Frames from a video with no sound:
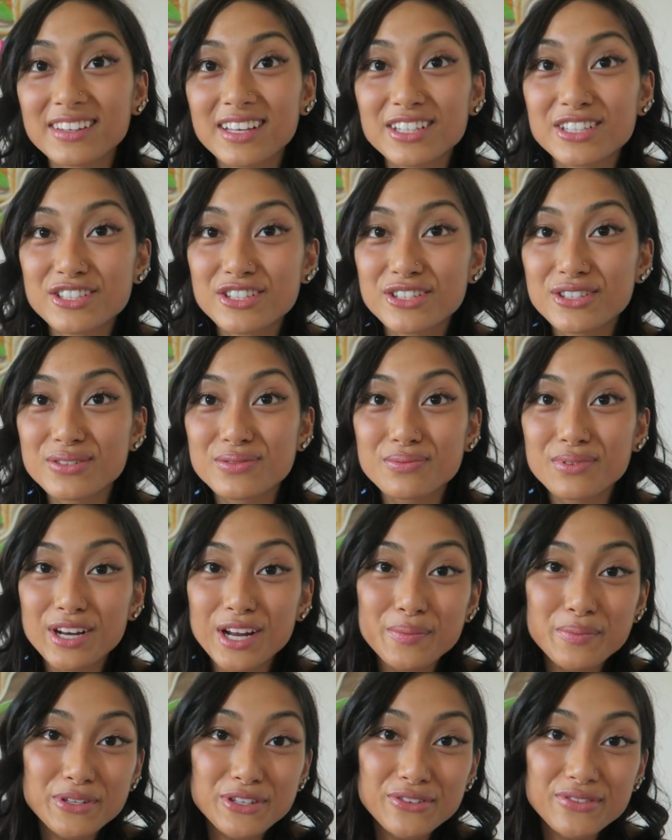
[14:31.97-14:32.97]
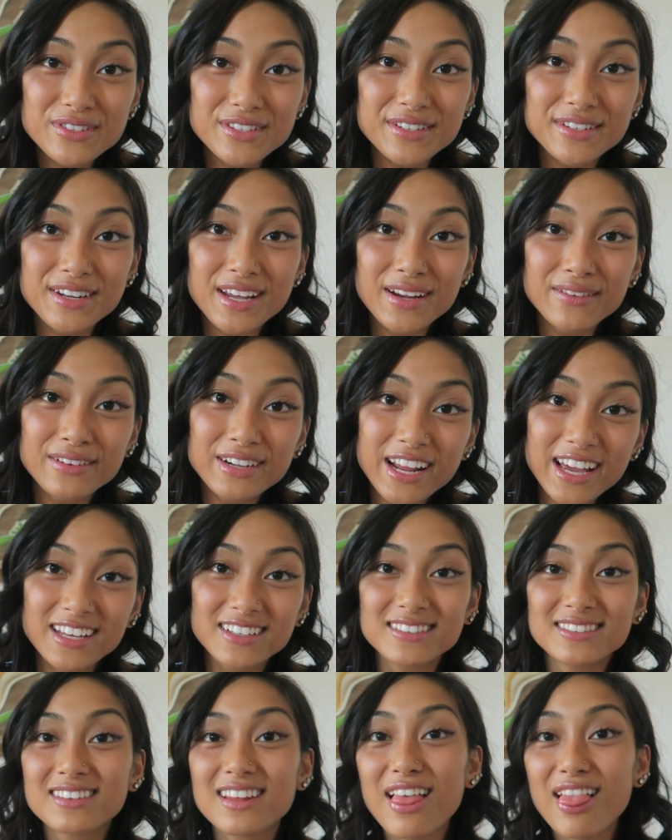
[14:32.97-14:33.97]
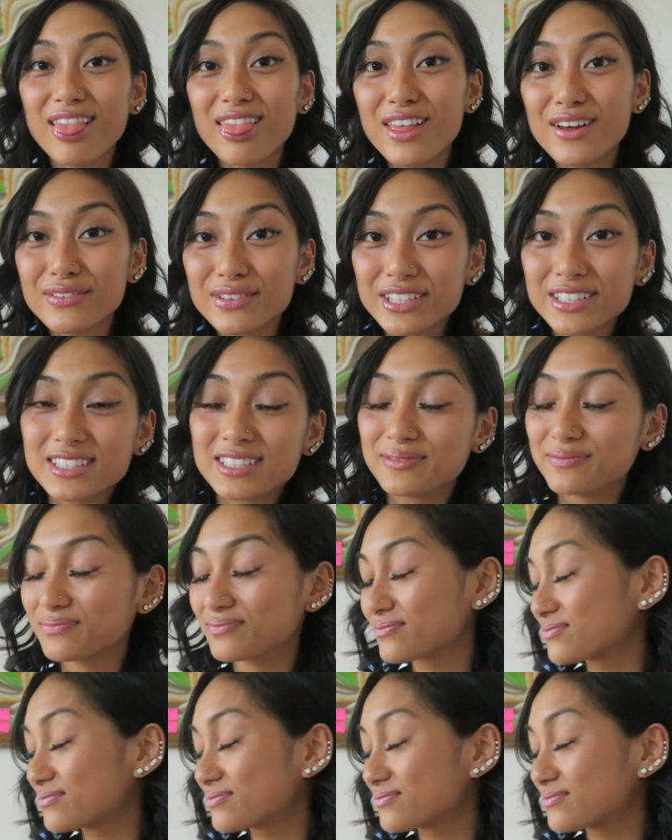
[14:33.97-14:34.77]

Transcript: That's just what I've been using every day. Love it.